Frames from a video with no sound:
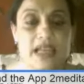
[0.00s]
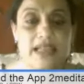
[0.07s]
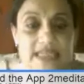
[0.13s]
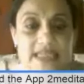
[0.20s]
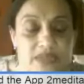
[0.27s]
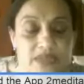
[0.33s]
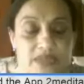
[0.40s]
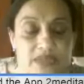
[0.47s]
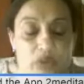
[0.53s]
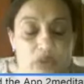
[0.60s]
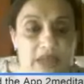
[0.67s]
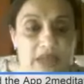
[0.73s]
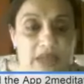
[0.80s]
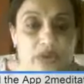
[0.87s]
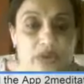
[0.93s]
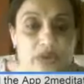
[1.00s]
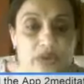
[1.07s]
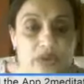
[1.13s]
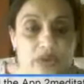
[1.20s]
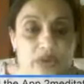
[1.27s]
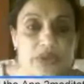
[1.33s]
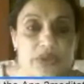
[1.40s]
This is what we are
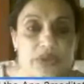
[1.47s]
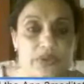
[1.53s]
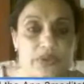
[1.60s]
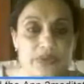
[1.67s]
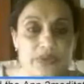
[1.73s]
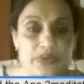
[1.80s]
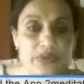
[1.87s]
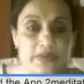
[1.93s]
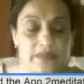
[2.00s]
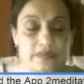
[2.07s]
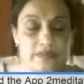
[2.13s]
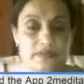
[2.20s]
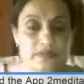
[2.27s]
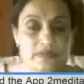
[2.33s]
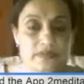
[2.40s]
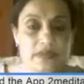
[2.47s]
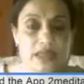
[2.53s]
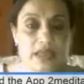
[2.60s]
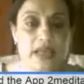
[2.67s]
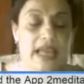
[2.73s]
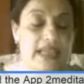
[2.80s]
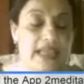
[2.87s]
going to do.
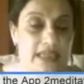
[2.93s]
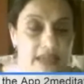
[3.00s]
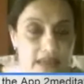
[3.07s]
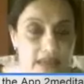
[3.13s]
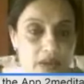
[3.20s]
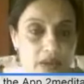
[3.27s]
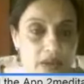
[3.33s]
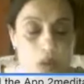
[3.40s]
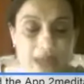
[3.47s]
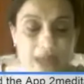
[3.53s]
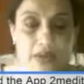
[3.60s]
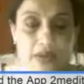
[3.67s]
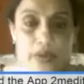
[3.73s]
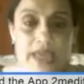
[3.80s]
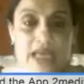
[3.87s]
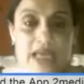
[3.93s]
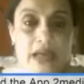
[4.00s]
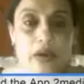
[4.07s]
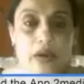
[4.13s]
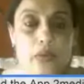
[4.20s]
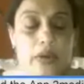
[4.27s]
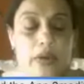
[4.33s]
In 1
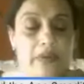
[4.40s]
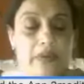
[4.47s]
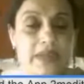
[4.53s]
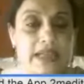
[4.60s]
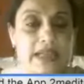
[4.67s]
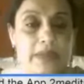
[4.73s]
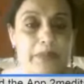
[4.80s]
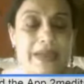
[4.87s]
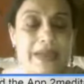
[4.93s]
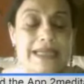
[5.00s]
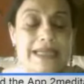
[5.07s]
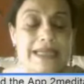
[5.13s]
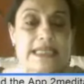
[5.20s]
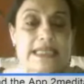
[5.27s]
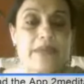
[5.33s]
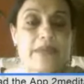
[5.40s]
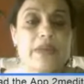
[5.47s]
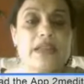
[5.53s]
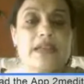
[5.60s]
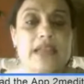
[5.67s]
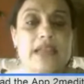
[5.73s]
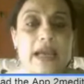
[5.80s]
week, we will repeat
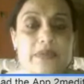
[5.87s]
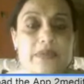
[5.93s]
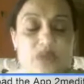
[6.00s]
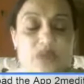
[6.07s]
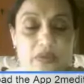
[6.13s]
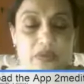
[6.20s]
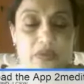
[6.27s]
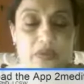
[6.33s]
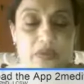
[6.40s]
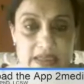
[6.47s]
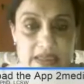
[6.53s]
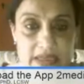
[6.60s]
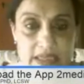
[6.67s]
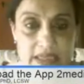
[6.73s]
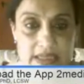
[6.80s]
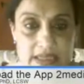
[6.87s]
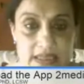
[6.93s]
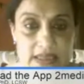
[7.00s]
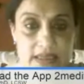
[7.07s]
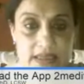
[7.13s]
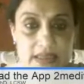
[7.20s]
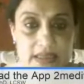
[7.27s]
similar types of activities.
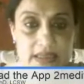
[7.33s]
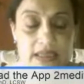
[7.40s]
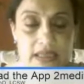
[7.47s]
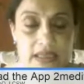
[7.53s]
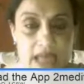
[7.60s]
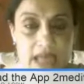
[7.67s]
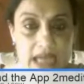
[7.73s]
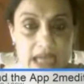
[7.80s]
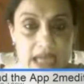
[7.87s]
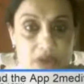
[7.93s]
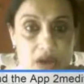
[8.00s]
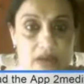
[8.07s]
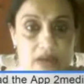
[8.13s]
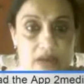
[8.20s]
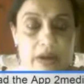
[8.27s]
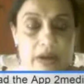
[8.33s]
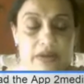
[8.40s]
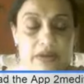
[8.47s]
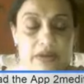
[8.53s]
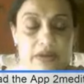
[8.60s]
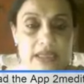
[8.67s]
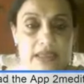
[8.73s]
I'll talk
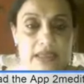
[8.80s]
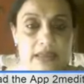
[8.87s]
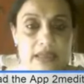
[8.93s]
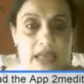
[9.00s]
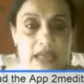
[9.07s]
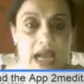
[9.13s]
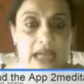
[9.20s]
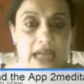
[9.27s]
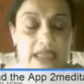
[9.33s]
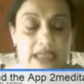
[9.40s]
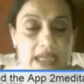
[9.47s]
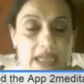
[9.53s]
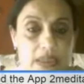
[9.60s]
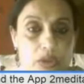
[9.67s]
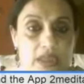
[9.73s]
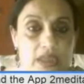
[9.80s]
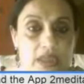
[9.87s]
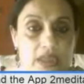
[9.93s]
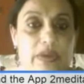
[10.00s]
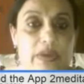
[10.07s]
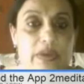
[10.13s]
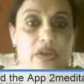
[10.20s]
about it. I'll tell you a
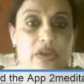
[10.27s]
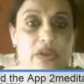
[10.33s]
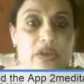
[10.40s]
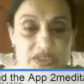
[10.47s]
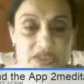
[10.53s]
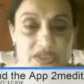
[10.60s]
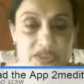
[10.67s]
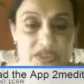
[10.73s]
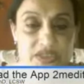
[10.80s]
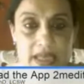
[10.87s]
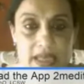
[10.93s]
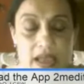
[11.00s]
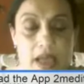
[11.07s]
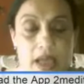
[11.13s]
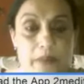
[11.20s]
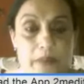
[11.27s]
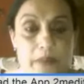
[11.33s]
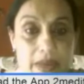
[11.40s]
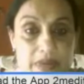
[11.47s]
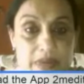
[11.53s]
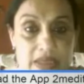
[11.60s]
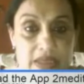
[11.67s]
little bit of history,
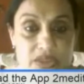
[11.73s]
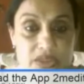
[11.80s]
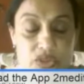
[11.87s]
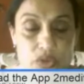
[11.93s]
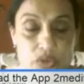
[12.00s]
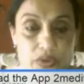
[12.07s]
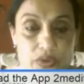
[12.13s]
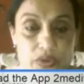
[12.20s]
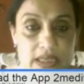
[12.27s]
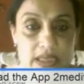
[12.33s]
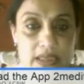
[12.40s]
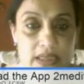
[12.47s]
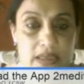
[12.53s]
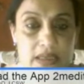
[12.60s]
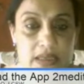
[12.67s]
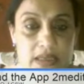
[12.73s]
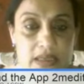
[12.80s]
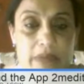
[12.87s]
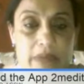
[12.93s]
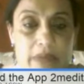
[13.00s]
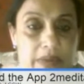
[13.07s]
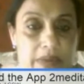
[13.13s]
maybe a story,
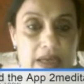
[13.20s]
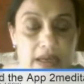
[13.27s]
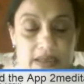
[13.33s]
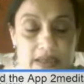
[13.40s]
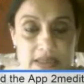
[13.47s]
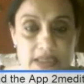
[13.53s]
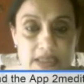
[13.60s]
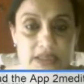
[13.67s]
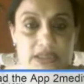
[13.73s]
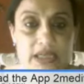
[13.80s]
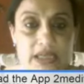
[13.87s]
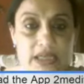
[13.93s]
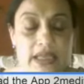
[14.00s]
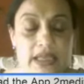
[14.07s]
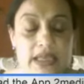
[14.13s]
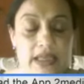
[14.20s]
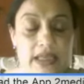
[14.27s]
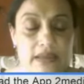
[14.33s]
maybe a research study.